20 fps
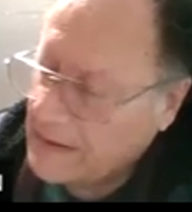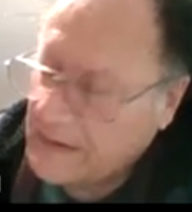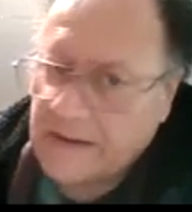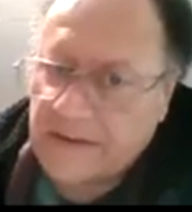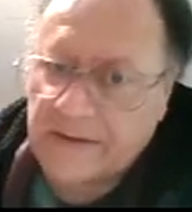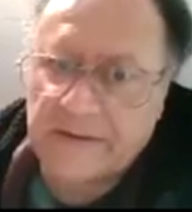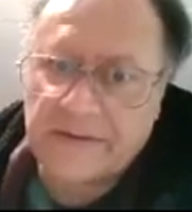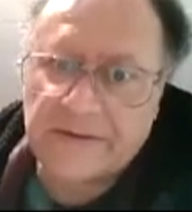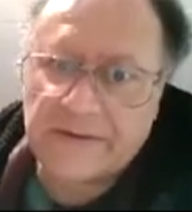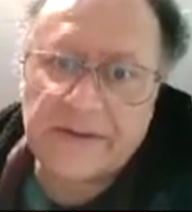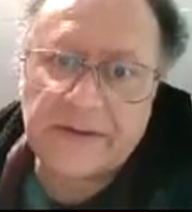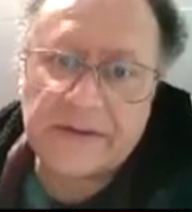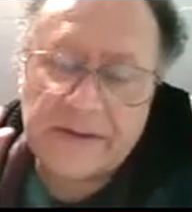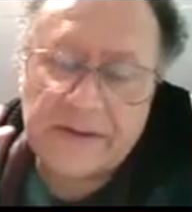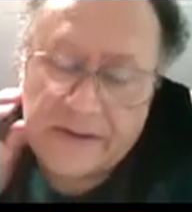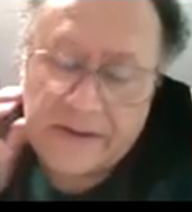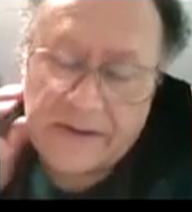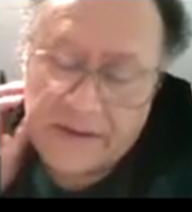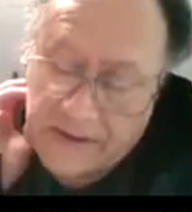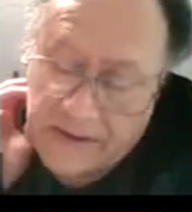
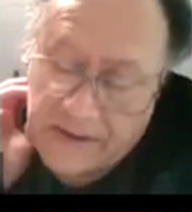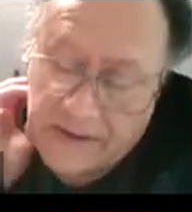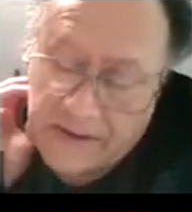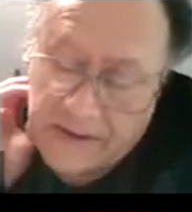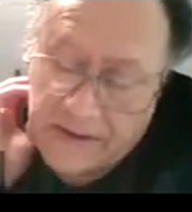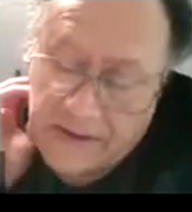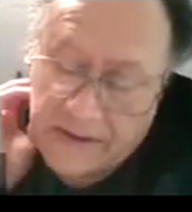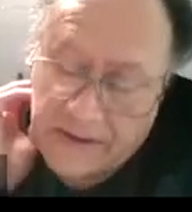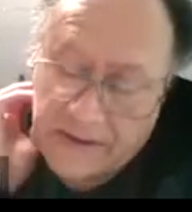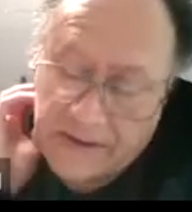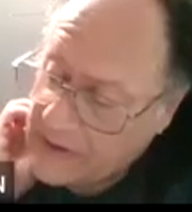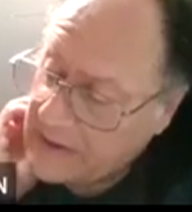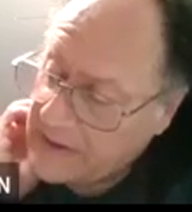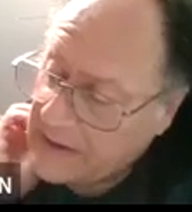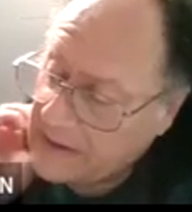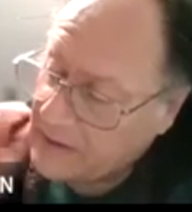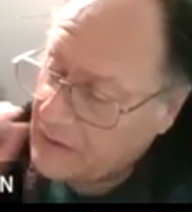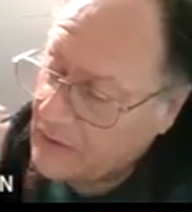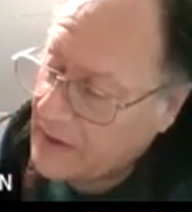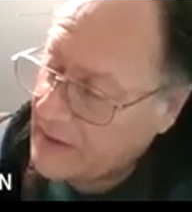written in the following way,
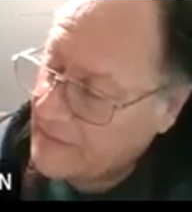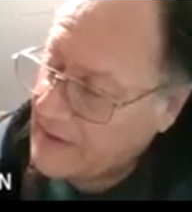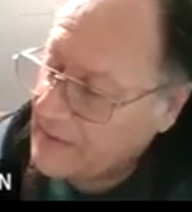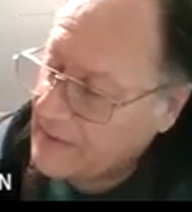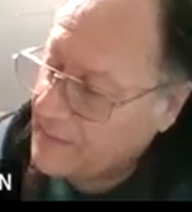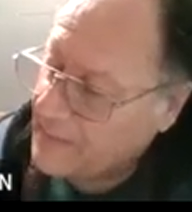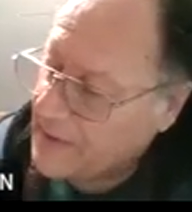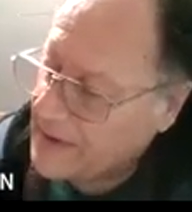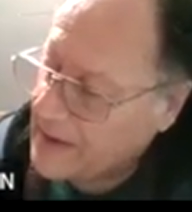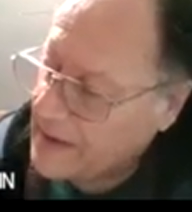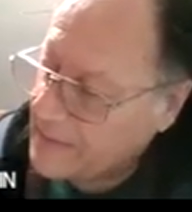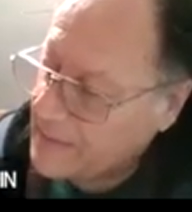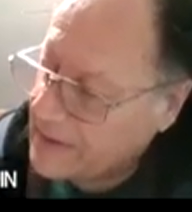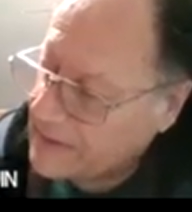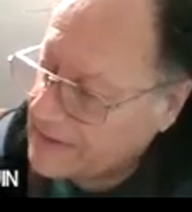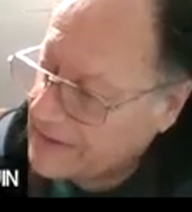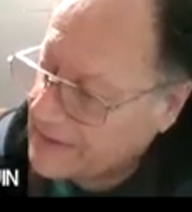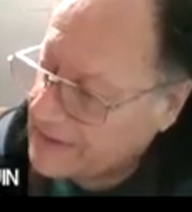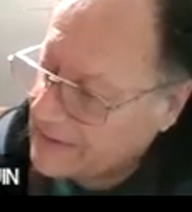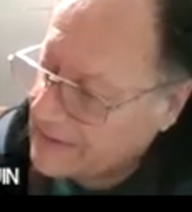that you have a
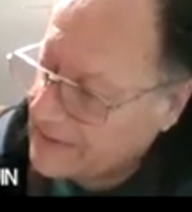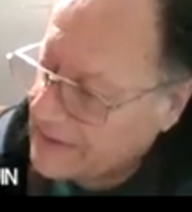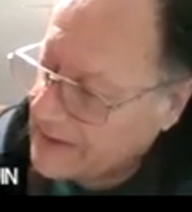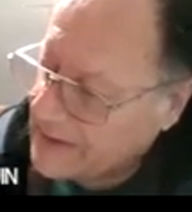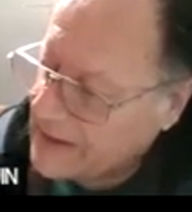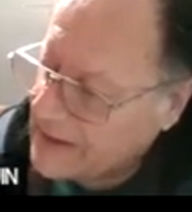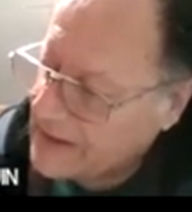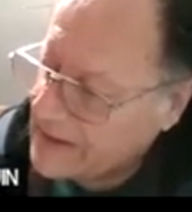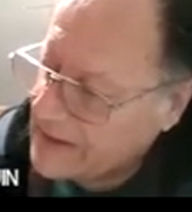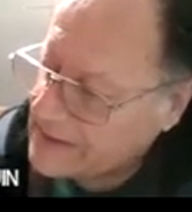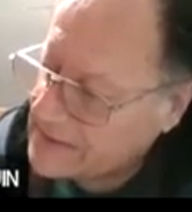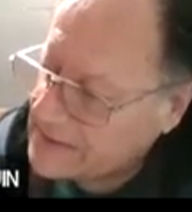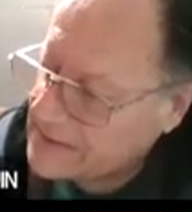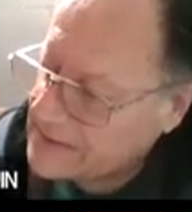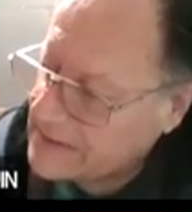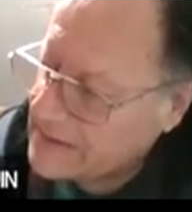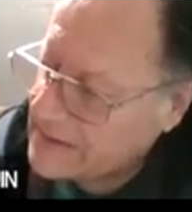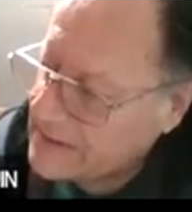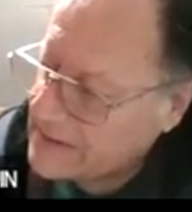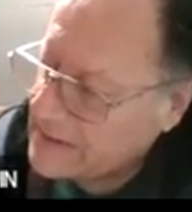parameter
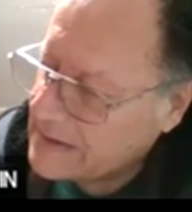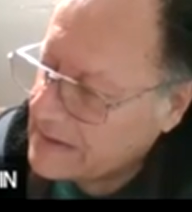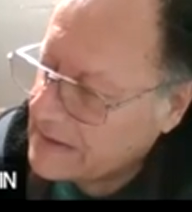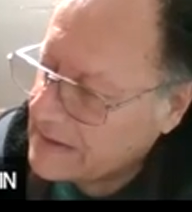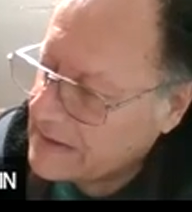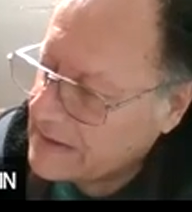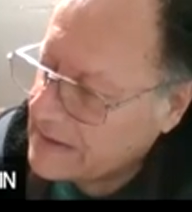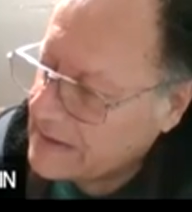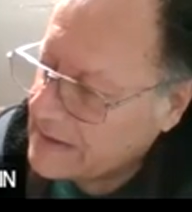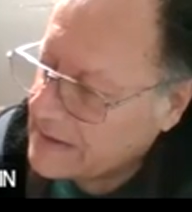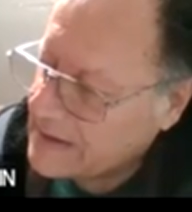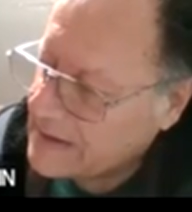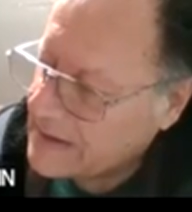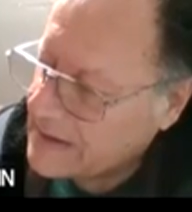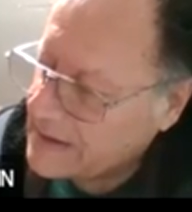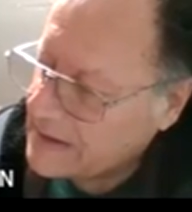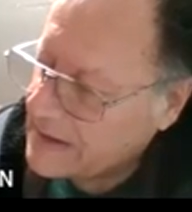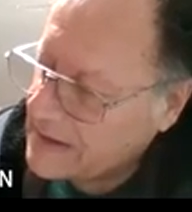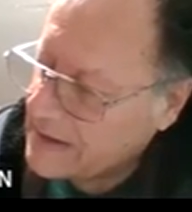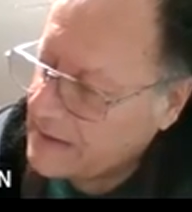less
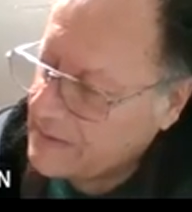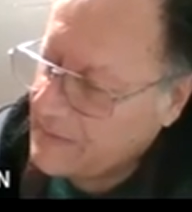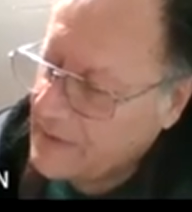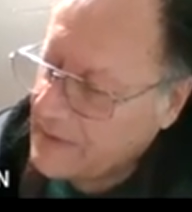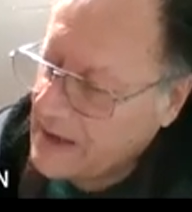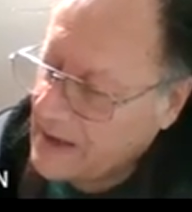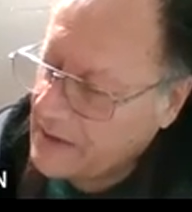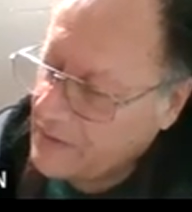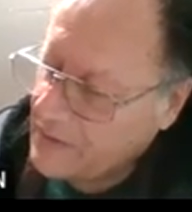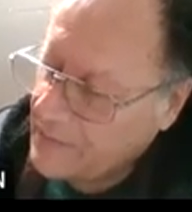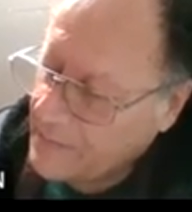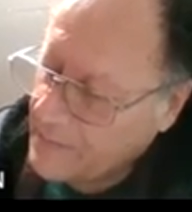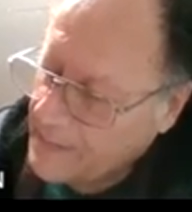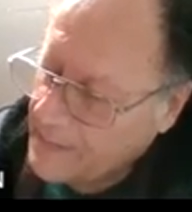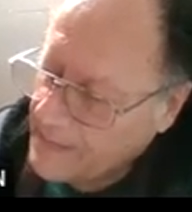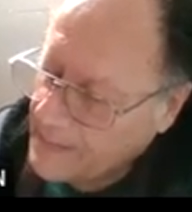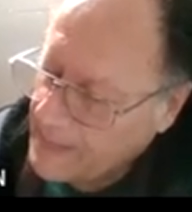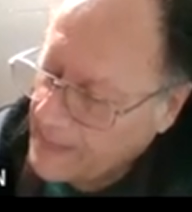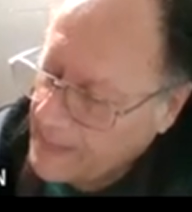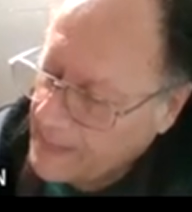than a value,
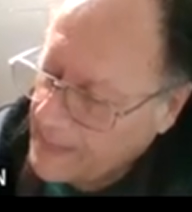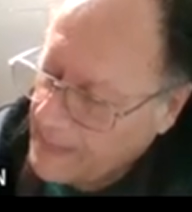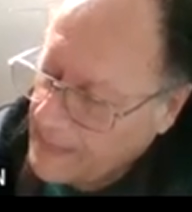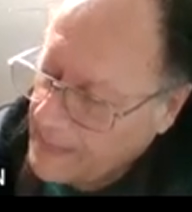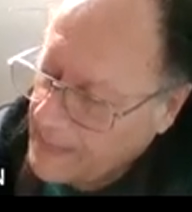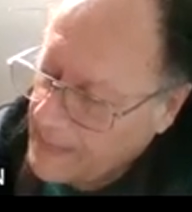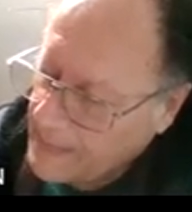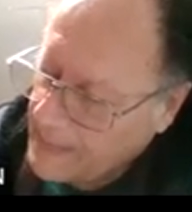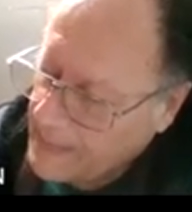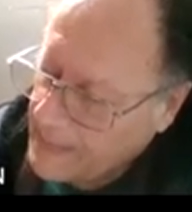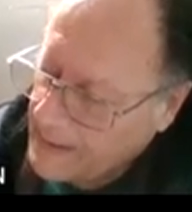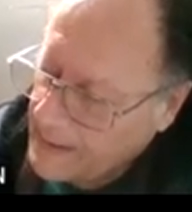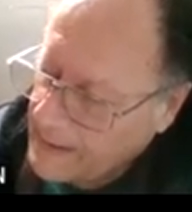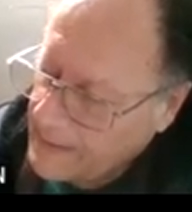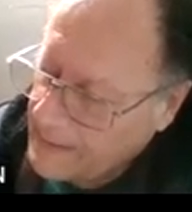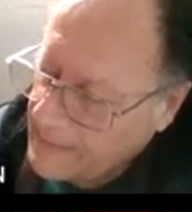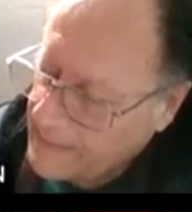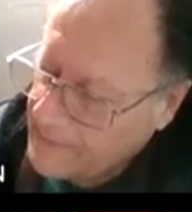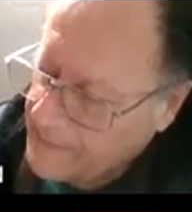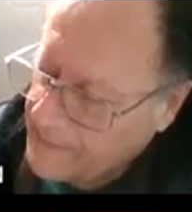
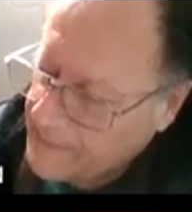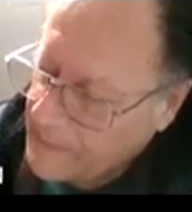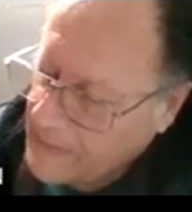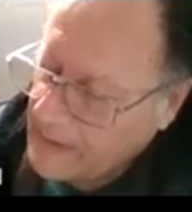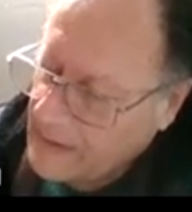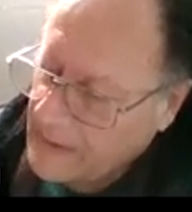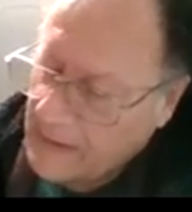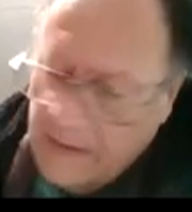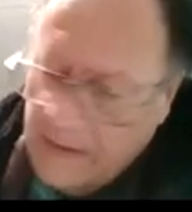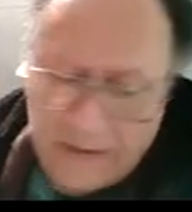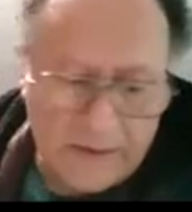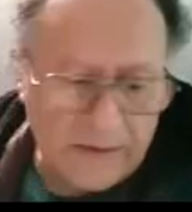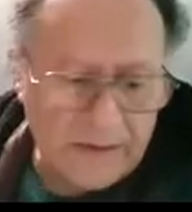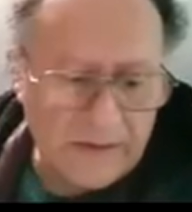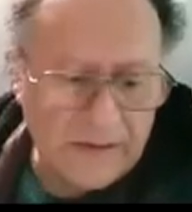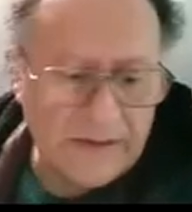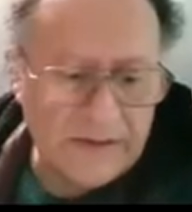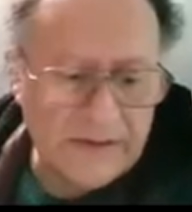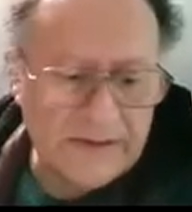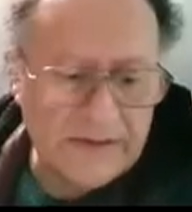then
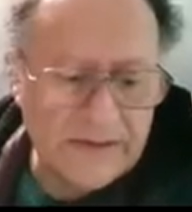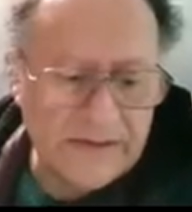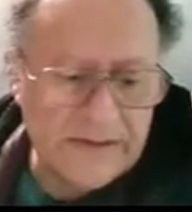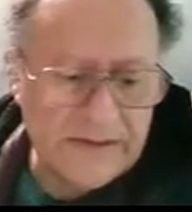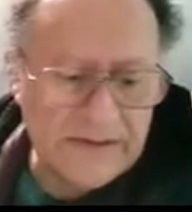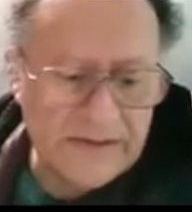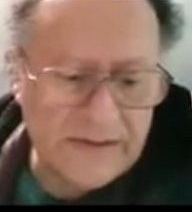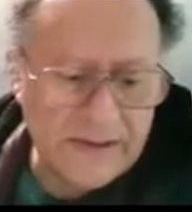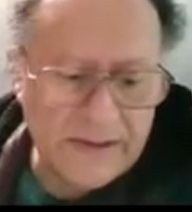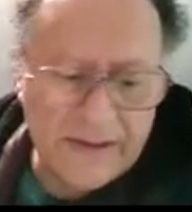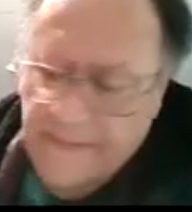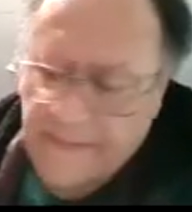this is